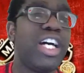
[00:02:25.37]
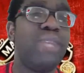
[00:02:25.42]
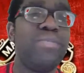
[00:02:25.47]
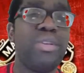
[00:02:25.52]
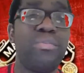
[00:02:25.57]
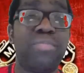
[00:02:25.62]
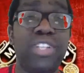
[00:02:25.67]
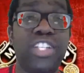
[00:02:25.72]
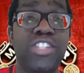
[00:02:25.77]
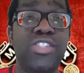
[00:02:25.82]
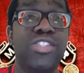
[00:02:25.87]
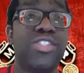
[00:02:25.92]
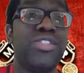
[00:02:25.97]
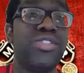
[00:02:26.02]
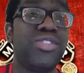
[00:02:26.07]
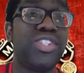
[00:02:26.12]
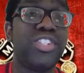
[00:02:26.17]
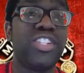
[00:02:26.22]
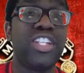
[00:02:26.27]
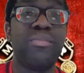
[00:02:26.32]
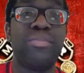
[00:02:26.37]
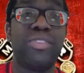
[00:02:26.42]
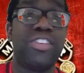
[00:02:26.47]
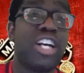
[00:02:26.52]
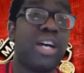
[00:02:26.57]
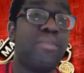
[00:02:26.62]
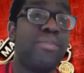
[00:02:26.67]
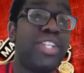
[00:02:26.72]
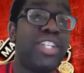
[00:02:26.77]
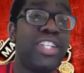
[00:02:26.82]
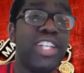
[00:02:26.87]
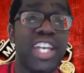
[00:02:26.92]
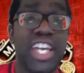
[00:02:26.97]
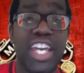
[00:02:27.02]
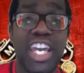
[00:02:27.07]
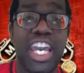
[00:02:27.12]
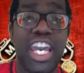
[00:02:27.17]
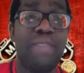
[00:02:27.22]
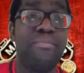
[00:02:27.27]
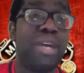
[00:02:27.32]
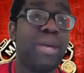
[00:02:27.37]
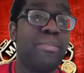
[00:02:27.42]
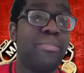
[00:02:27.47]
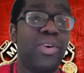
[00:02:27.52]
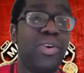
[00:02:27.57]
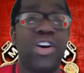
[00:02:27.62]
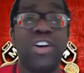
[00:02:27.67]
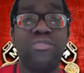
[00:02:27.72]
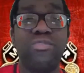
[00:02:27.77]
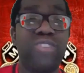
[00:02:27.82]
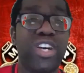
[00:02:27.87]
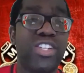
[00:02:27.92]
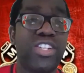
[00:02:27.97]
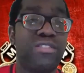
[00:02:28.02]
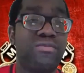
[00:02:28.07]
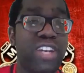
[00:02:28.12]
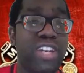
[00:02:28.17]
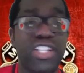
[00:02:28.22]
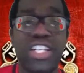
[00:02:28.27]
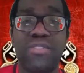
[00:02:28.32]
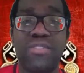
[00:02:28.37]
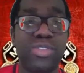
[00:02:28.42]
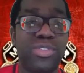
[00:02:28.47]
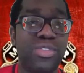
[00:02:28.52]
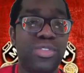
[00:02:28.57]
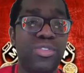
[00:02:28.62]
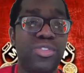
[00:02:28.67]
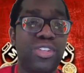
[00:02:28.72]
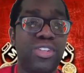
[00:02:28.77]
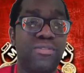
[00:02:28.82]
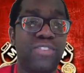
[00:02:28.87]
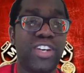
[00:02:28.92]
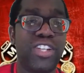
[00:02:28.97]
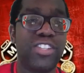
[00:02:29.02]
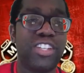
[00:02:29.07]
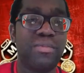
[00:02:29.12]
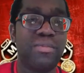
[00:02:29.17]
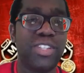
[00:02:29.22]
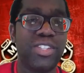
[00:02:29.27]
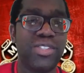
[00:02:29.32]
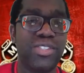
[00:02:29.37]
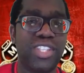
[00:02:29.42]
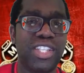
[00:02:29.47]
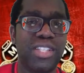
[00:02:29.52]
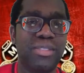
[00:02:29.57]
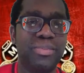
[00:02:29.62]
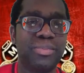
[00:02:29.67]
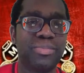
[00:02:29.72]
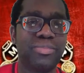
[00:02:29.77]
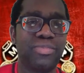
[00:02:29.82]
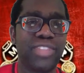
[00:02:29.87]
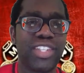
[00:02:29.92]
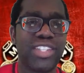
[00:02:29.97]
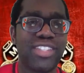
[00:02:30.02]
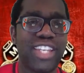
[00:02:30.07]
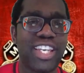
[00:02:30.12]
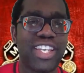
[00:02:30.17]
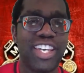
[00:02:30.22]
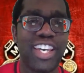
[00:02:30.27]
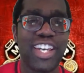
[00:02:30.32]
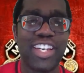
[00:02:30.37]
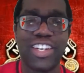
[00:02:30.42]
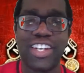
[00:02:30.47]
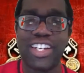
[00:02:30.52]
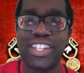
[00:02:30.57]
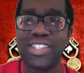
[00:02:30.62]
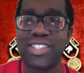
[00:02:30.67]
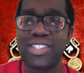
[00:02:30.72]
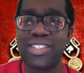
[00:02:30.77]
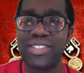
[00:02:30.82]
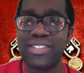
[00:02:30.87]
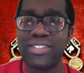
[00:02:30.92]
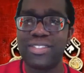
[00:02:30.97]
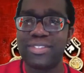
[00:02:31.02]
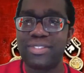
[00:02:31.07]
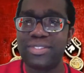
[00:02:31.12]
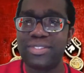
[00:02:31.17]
then please consider becoming a member of Red Devil Studio fan community. Take care, guys.